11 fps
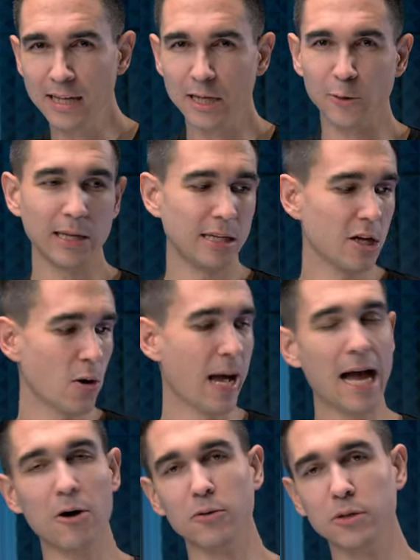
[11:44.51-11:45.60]
you really know
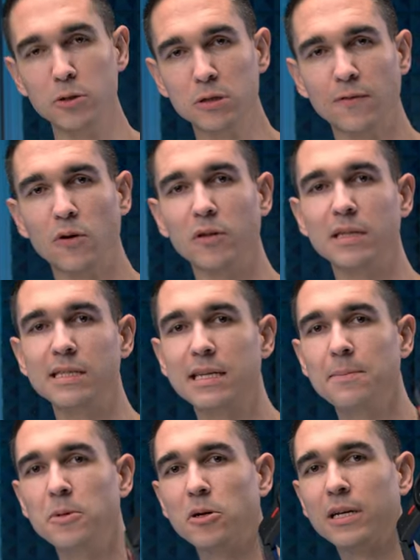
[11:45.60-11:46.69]
how useful this
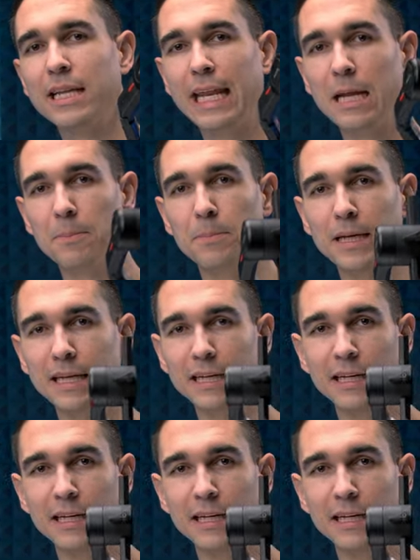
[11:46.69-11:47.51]
gimbal can end up being.